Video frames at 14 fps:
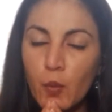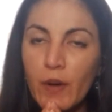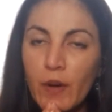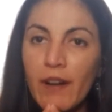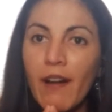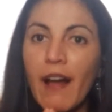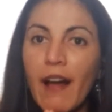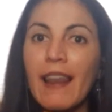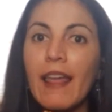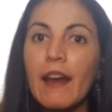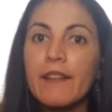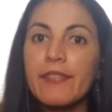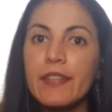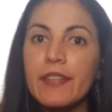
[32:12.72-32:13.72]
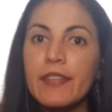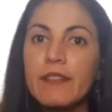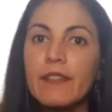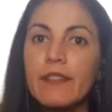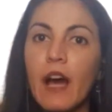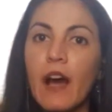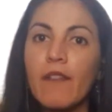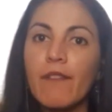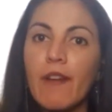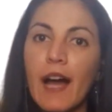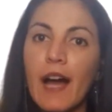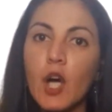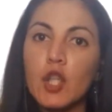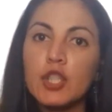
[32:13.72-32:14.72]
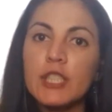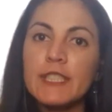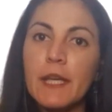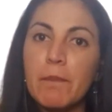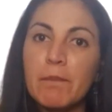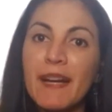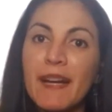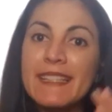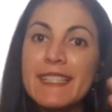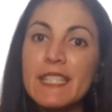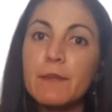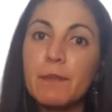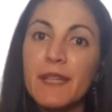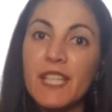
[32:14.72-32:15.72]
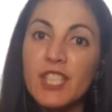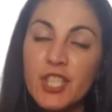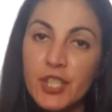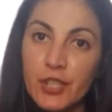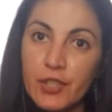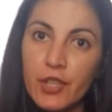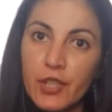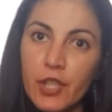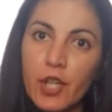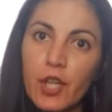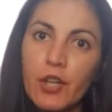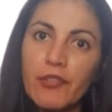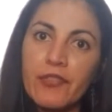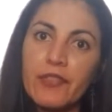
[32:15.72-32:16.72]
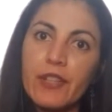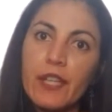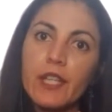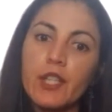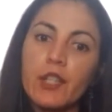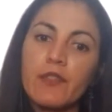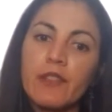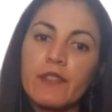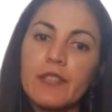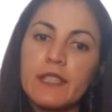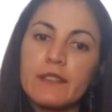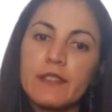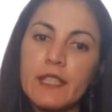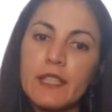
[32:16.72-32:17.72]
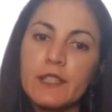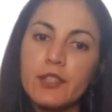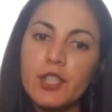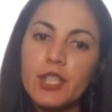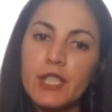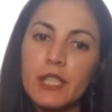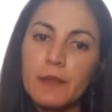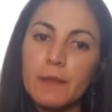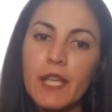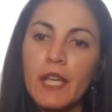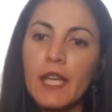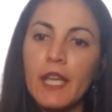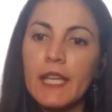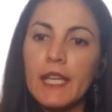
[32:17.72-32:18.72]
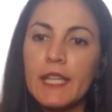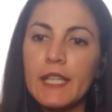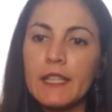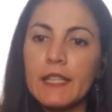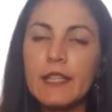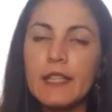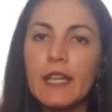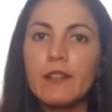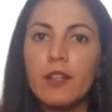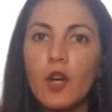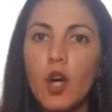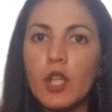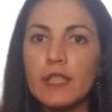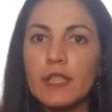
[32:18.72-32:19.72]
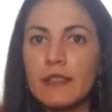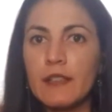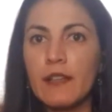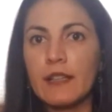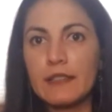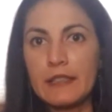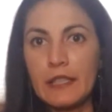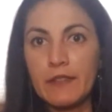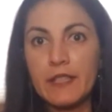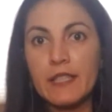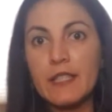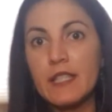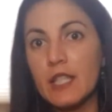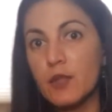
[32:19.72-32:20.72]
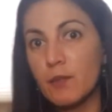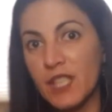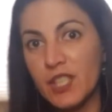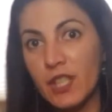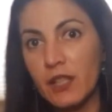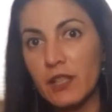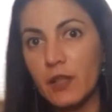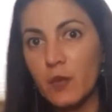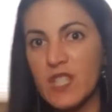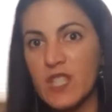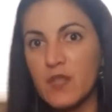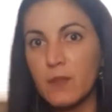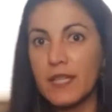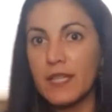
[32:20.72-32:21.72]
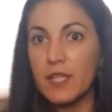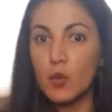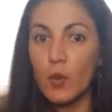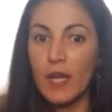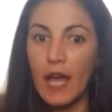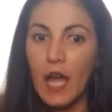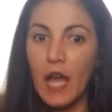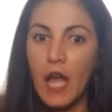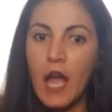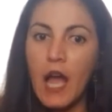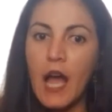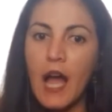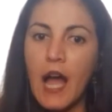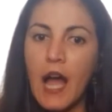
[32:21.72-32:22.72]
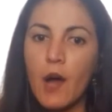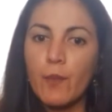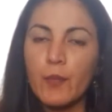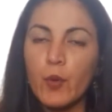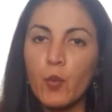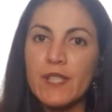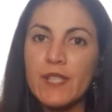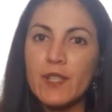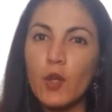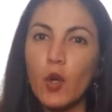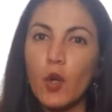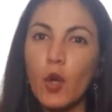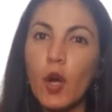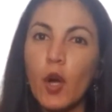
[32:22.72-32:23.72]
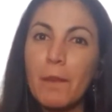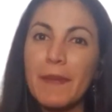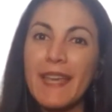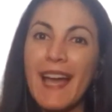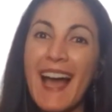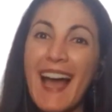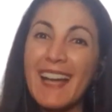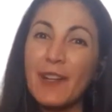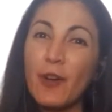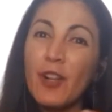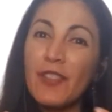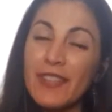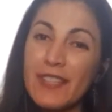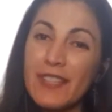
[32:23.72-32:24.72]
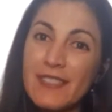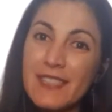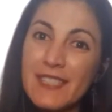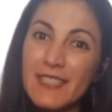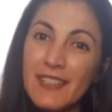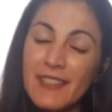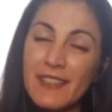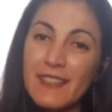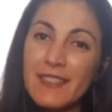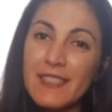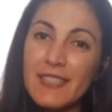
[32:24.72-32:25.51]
alerting about the participation of the Cuban dictatorship in the drug dealer activities, especially with Venezuela and with Colombia. And all this is,